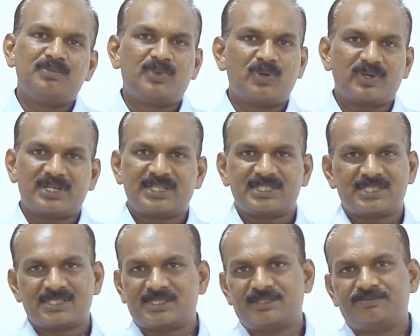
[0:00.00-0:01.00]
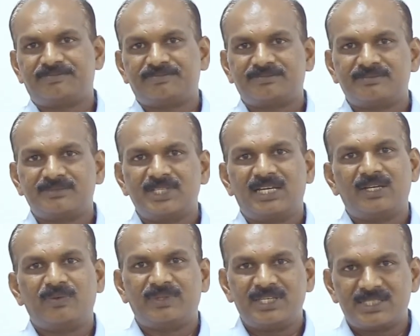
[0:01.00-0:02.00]
bureaucratic system.
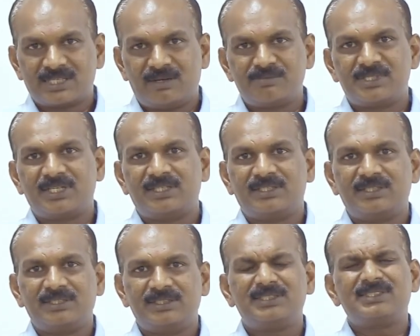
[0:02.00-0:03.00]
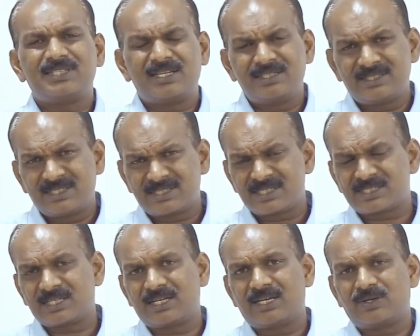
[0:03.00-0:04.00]
Now these comes under this, and this
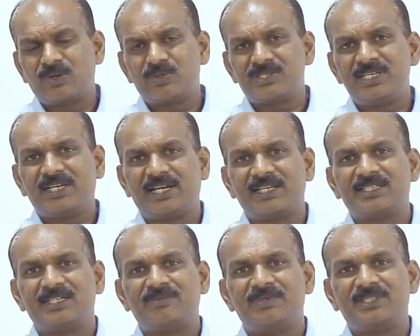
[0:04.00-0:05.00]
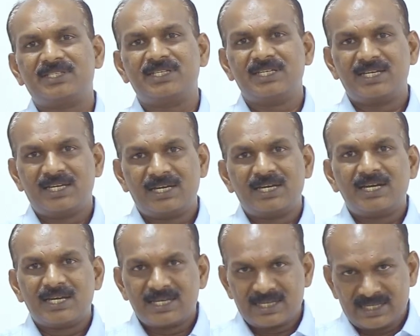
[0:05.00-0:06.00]
is closely connected with
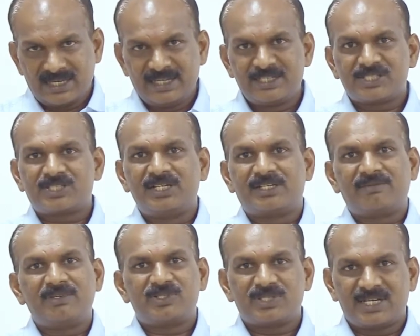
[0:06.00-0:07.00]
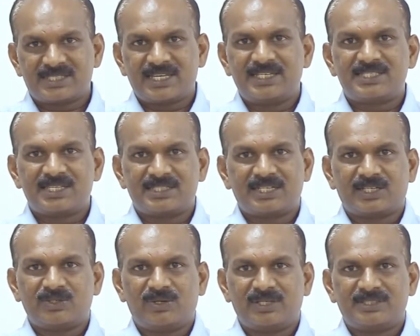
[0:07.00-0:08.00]
industrial revolution and science and
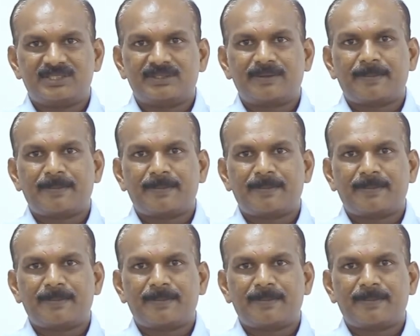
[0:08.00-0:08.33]
technology,